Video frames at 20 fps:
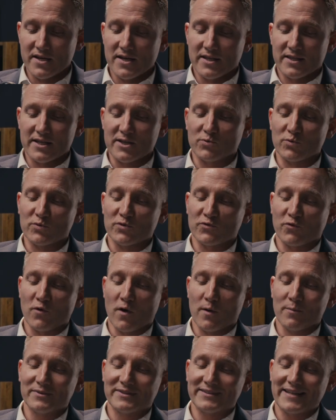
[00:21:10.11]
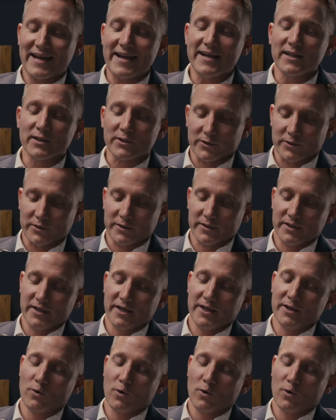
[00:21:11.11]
This one's from Taylor in